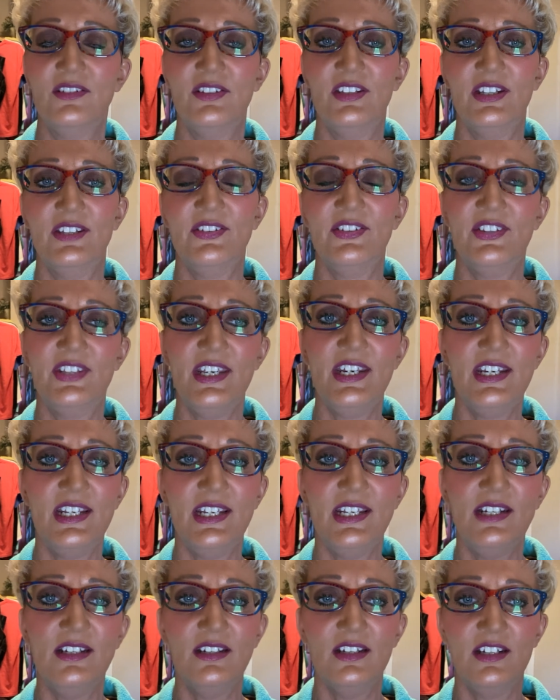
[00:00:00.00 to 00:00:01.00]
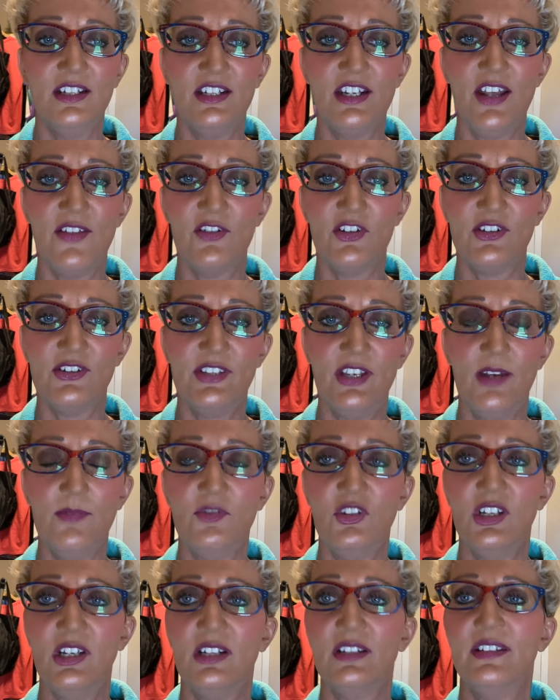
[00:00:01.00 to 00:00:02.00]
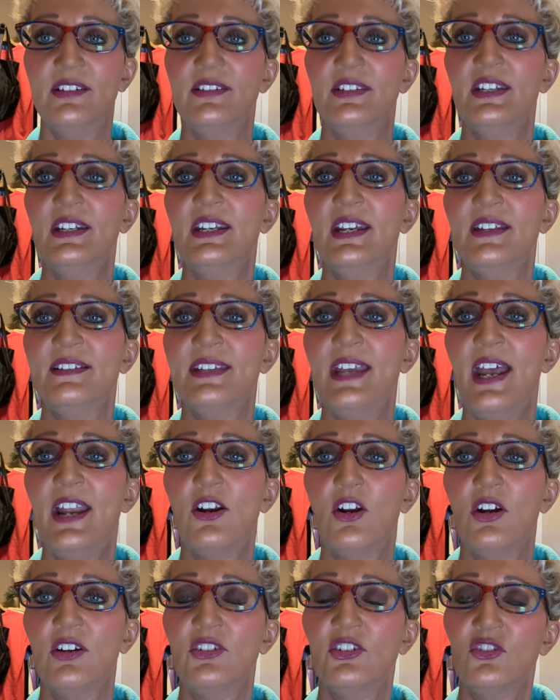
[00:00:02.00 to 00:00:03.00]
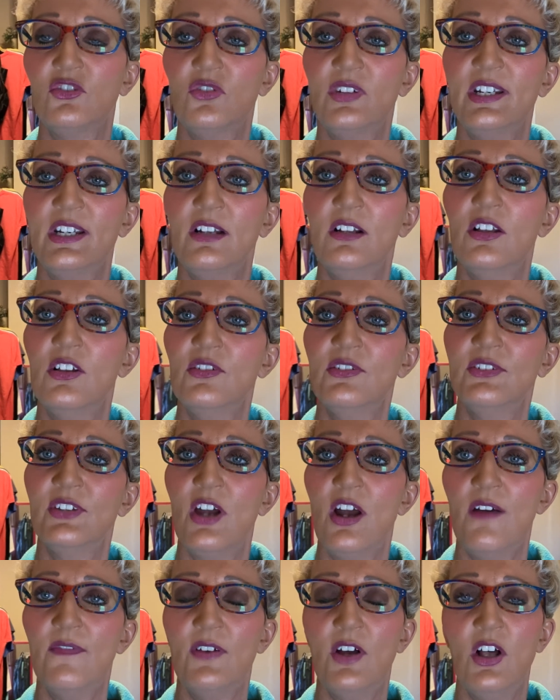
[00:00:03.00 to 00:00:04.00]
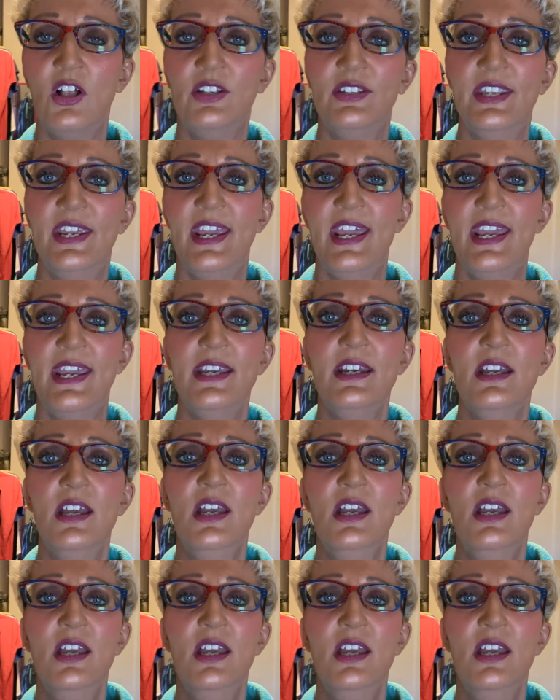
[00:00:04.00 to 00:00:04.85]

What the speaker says: city, in another subject, the city has had our street closed off all day.